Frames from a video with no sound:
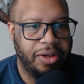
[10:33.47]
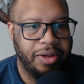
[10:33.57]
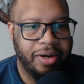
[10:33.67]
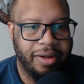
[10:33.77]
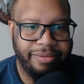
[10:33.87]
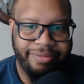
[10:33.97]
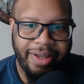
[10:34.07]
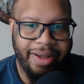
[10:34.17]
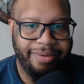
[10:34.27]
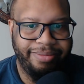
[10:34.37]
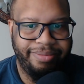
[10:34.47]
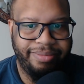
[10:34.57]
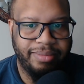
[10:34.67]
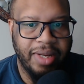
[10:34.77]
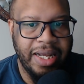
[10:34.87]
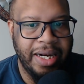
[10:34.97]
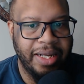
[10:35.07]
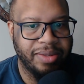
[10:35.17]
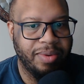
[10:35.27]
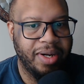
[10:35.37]
you know, yeah, it
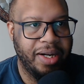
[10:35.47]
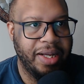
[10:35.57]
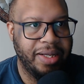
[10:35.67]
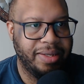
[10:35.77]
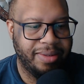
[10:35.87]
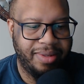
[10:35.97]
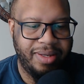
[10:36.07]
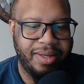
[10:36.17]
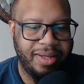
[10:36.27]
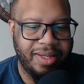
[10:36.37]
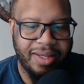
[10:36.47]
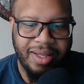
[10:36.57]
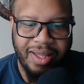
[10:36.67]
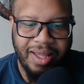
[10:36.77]
is what it is.